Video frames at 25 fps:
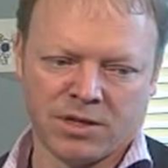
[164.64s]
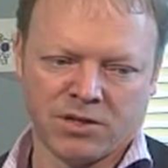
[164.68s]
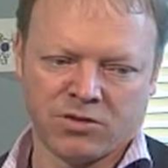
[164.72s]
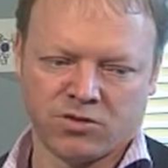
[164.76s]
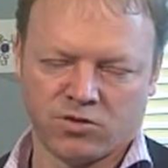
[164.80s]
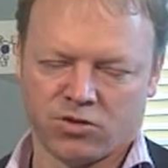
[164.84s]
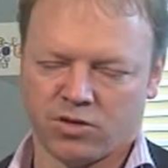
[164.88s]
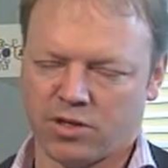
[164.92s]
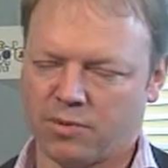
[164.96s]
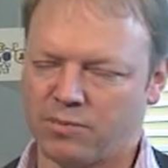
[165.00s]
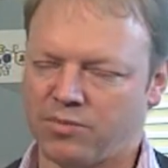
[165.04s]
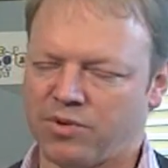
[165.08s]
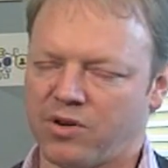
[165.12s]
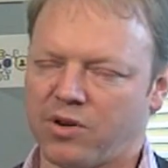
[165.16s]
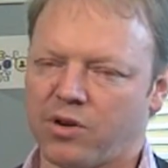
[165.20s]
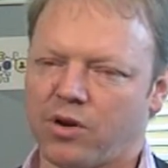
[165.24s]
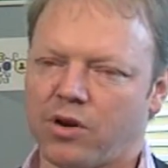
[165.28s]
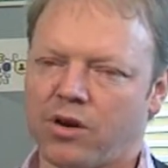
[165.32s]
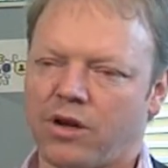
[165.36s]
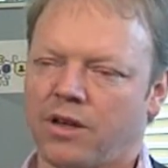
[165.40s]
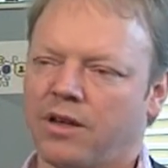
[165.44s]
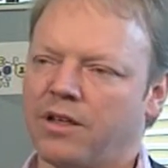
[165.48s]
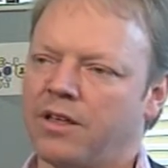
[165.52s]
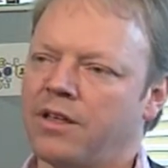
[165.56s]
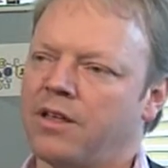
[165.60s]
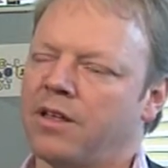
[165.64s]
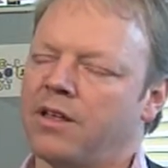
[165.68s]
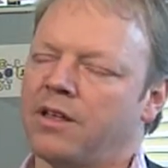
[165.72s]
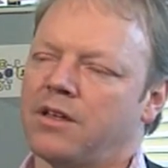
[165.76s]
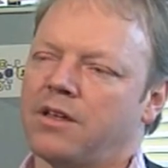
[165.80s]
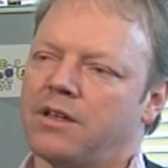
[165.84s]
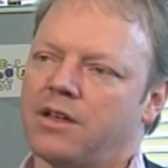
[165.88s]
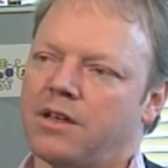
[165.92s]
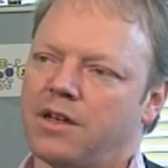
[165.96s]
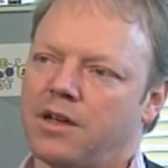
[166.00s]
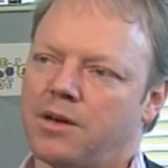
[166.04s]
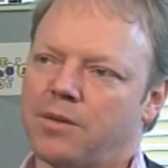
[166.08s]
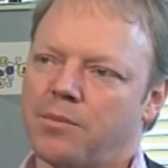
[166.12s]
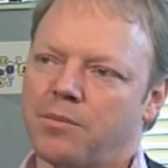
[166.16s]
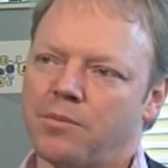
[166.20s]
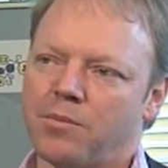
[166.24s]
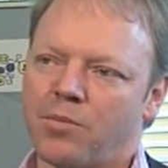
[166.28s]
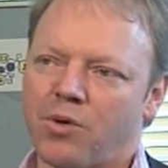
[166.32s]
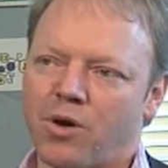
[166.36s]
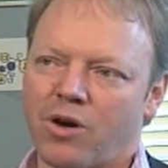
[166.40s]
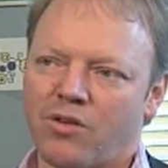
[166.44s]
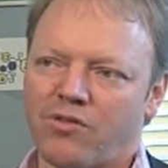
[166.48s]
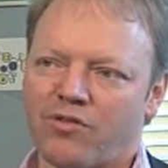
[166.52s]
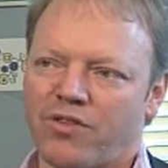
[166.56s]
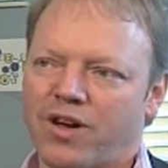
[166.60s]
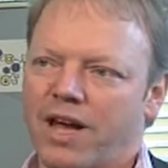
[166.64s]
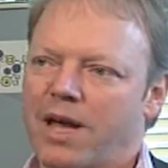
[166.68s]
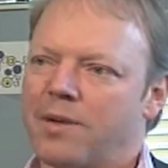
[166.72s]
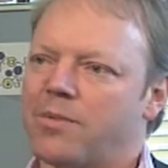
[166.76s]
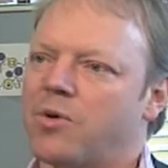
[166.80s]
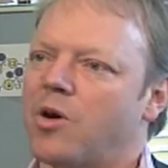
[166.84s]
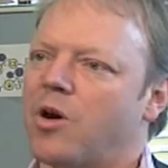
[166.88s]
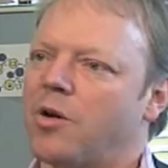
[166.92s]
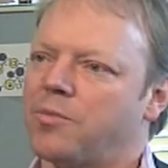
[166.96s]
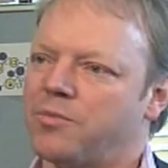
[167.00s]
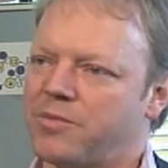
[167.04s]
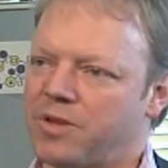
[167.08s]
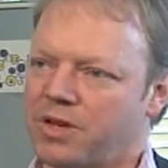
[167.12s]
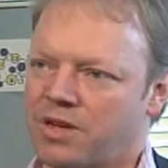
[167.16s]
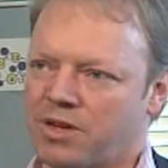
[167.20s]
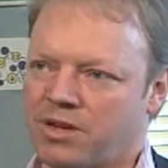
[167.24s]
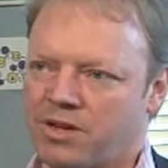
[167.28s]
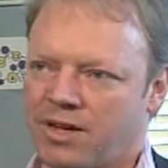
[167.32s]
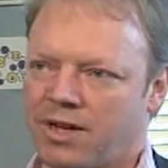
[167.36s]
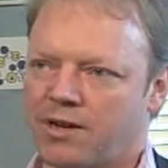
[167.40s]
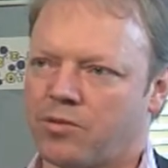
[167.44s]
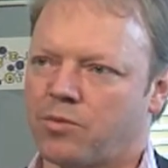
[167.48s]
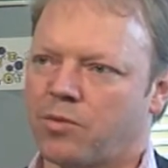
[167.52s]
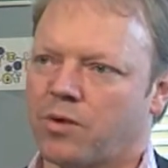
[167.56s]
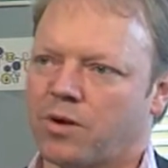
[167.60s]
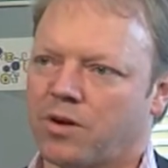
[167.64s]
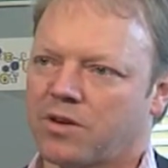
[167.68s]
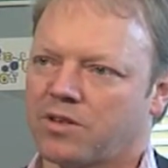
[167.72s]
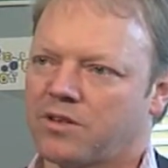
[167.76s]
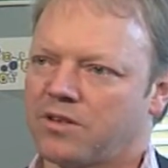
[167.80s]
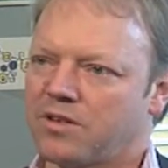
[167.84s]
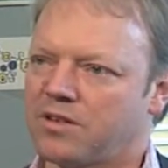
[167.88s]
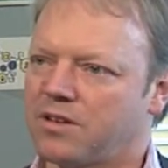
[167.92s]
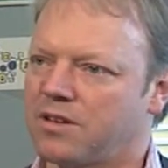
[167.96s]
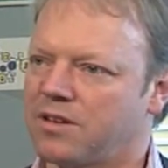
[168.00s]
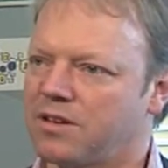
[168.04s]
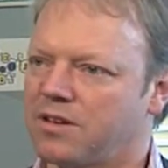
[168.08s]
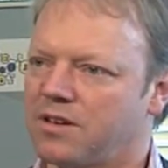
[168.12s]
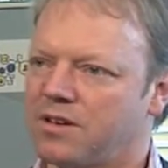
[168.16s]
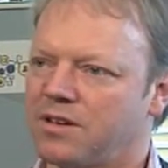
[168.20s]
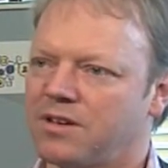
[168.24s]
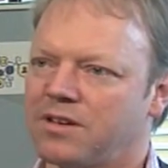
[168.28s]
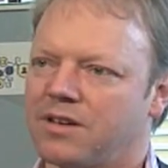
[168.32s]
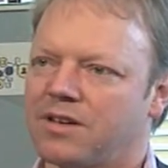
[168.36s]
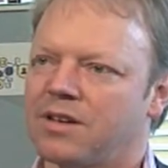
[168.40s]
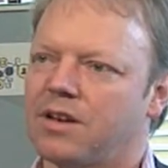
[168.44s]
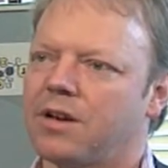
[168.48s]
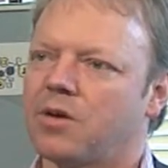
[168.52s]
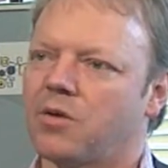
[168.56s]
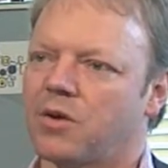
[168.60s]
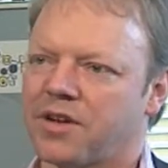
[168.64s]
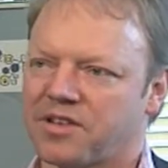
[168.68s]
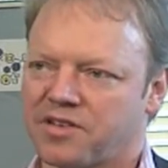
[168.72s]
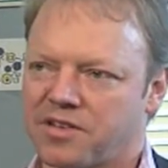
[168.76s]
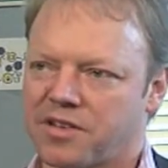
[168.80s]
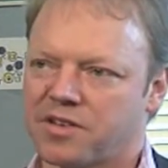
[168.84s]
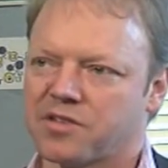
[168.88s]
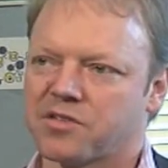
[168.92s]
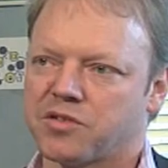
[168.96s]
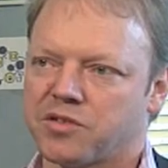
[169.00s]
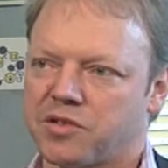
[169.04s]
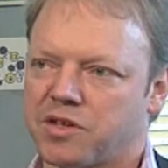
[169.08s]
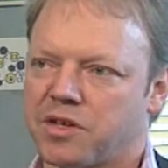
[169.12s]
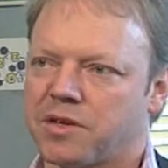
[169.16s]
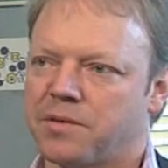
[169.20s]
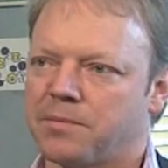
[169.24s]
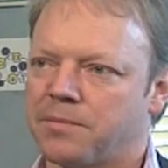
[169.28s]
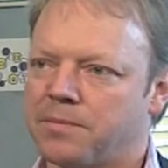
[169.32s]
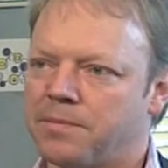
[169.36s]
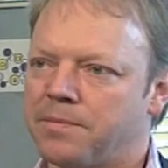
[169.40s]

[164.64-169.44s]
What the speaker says: to deploy more fiber optic networks in Lower Saxony.